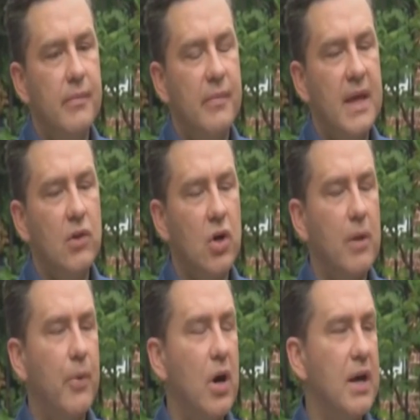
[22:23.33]
They look
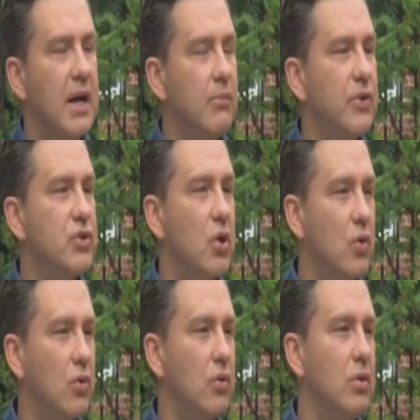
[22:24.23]
upon him with
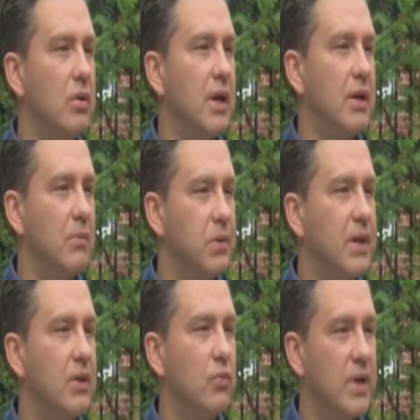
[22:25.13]
total and
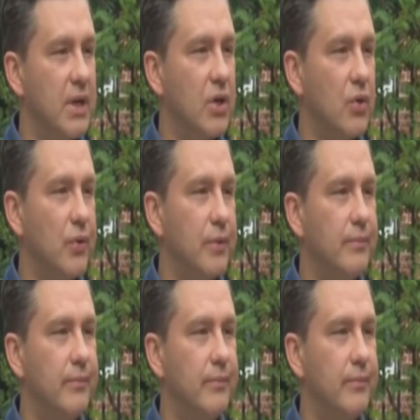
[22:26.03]
complete ridicule.